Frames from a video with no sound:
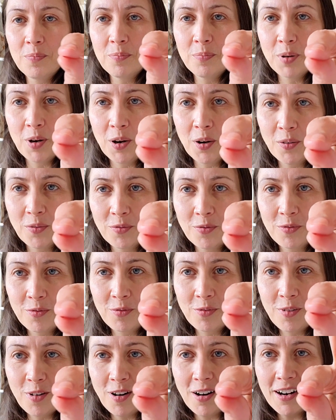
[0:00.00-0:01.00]
but
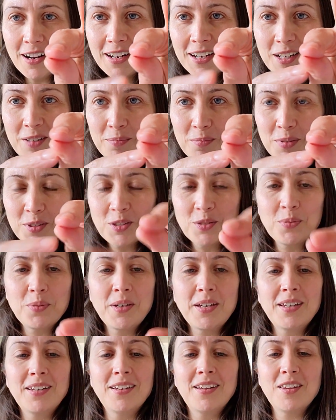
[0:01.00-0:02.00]
right in
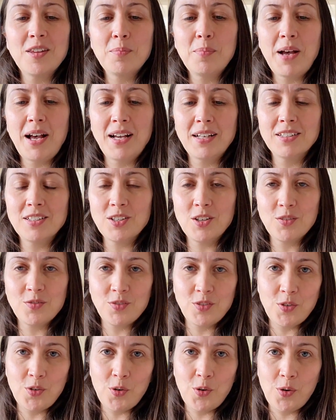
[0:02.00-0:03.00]
between the pads of
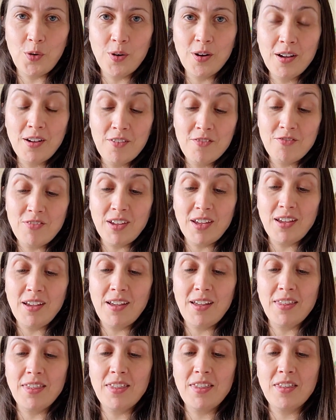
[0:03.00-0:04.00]
your finger
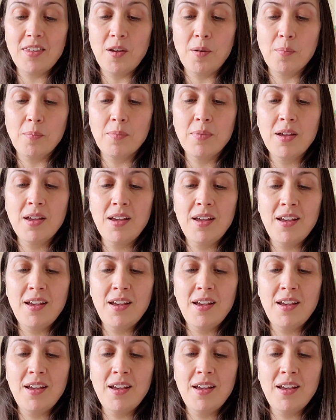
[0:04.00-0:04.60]
and thumb.